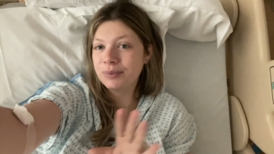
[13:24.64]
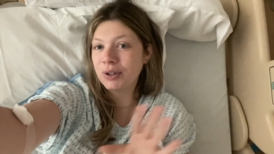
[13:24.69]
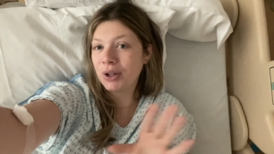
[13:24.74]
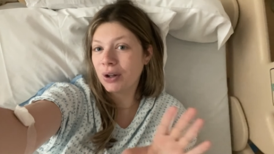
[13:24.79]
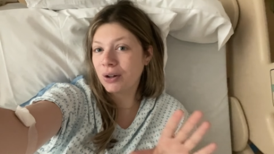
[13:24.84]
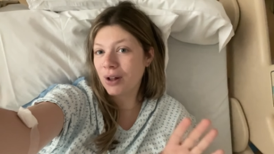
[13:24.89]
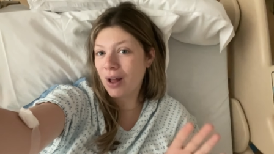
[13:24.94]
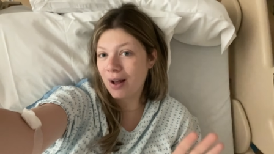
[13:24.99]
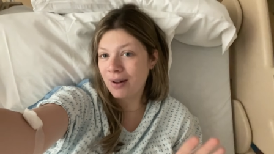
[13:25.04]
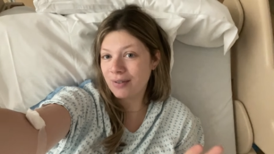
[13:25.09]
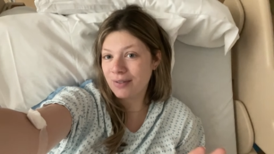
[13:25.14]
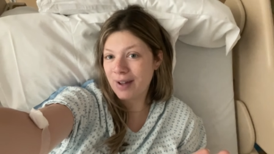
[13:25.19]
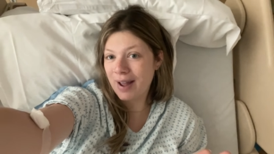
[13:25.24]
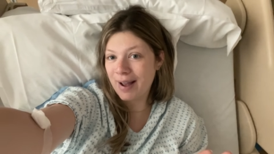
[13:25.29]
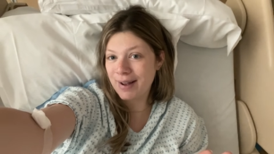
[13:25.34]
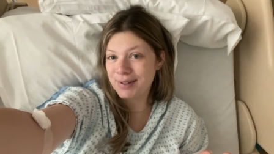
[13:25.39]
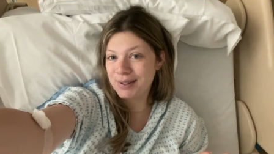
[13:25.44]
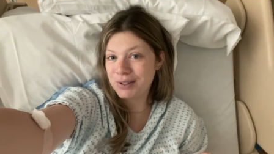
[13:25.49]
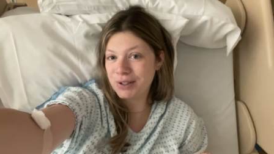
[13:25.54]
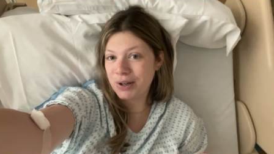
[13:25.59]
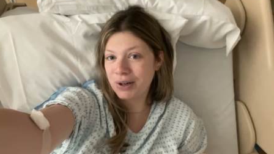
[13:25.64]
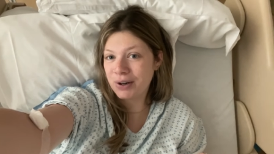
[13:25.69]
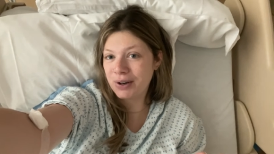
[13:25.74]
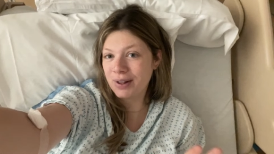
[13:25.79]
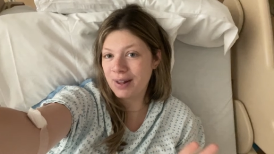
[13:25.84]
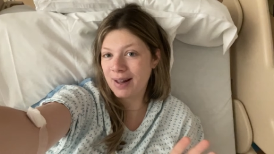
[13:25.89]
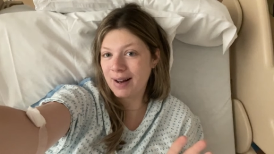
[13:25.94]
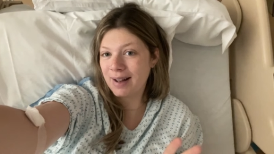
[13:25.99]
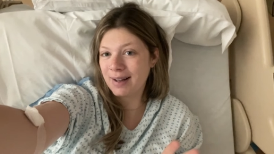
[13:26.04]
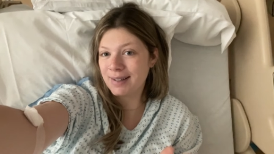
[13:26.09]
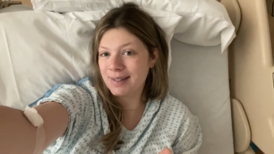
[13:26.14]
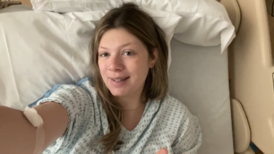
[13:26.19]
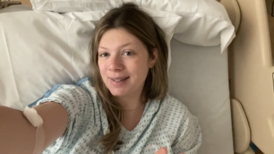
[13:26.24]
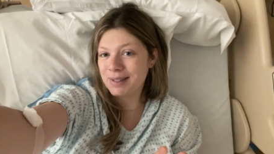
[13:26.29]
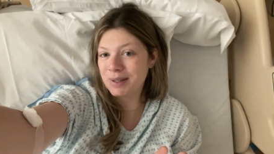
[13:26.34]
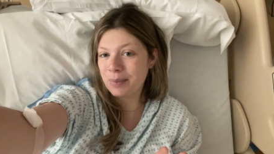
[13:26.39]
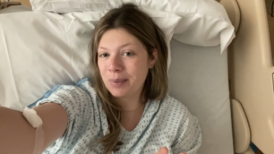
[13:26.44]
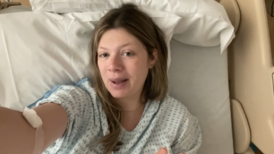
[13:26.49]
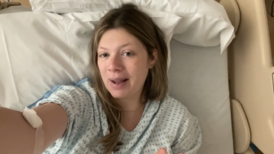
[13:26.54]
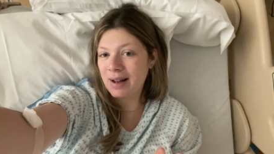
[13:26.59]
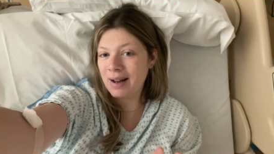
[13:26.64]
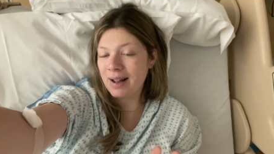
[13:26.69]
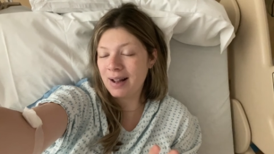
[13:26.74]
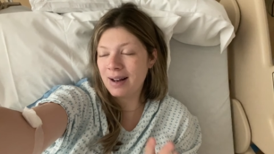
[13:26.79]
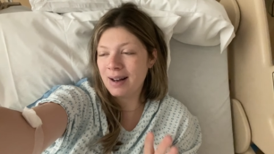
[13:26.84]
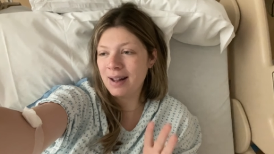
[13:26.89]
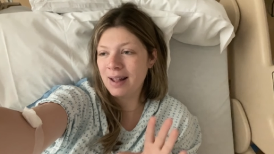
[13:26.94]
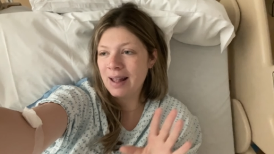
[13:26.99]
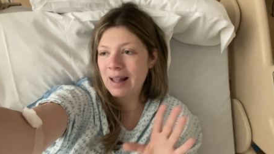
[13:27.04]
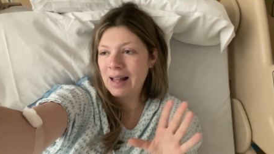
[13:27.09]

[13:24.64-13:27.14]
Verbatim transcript: a lot faster than anticipated.